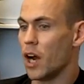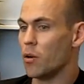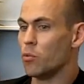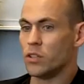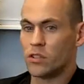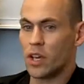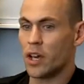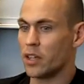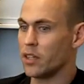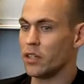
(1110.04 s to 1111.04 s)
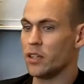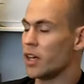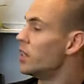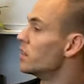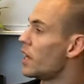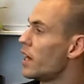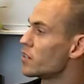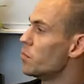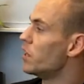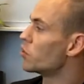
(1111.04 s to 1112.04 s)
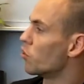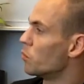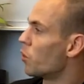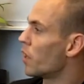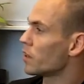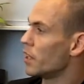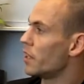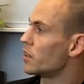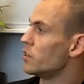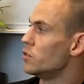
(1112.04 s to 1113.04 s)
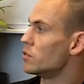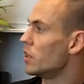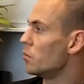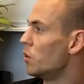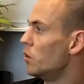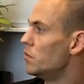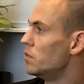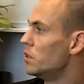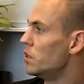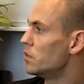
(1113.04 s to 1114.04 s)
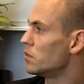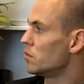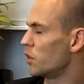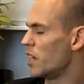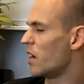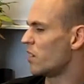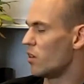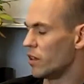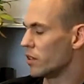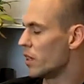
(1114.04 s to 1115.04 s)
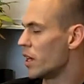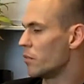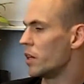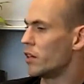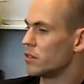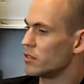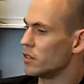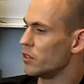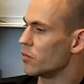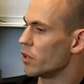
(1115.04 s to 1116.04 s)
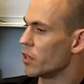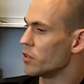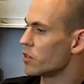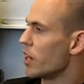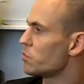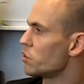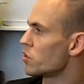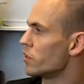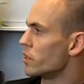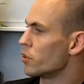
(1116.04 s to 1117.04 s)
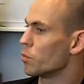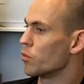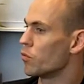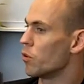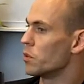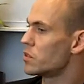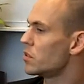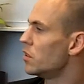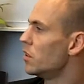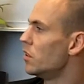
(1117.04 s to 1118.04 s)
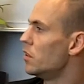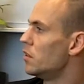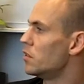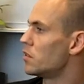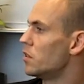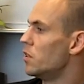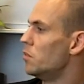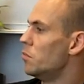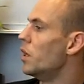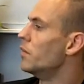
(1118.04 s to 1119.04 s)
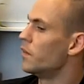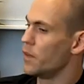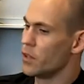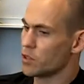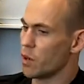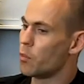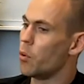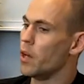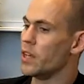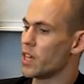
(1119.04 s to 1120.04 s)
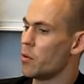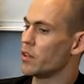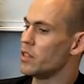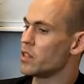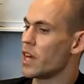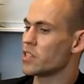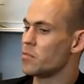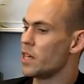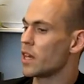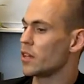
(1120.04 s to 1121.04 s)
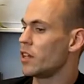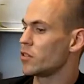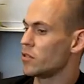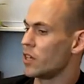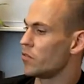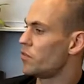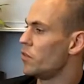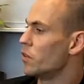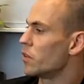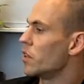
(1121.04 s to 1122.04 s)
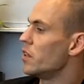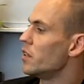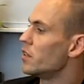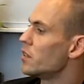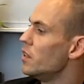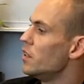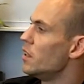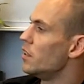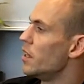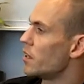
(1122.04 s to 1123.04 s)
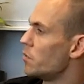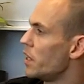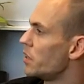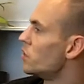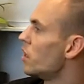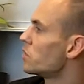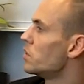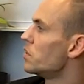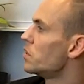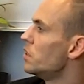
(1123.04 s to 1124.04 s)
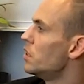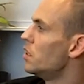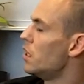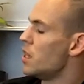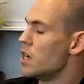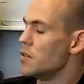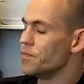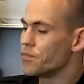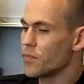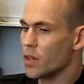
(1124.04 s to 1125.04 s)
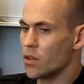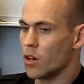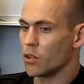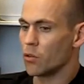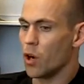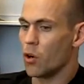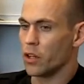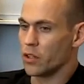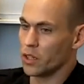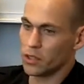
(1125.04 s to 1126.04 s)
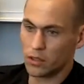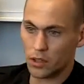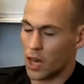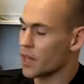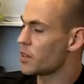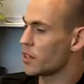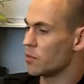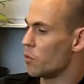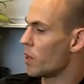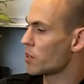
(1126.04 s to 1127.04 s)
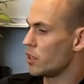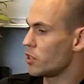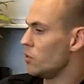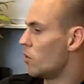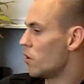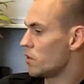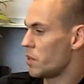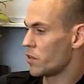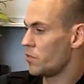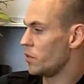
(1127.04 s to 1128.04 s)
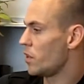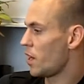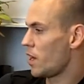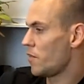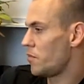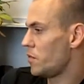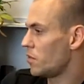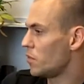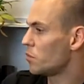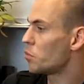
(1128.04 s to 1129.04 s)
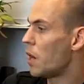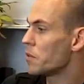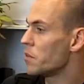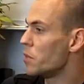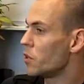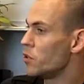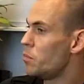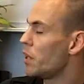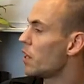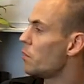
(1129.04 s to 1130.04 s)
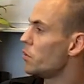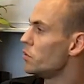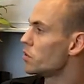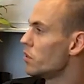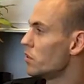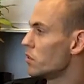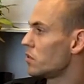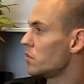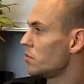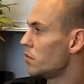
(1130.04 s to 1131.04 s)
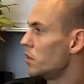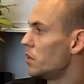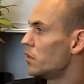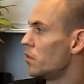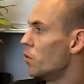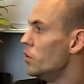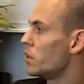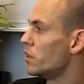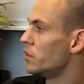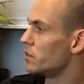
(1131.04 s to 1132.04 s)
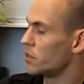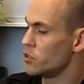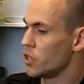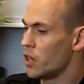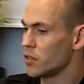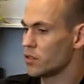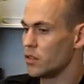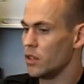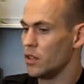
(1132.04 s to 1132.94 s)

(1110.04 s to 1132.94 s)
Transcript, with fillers: I would say he is as much or more athletic than Usain Bolt. You know, without knowing a lot about either one of those guys, but just looking at their performance. And so, but so my point is, I want these guys to be athletic so they can feel things and they can make adjustments on their own. And you know, I think the more athletic you are, the better feel you have, probably the better you pick up on new skills, you know, or you can adjust.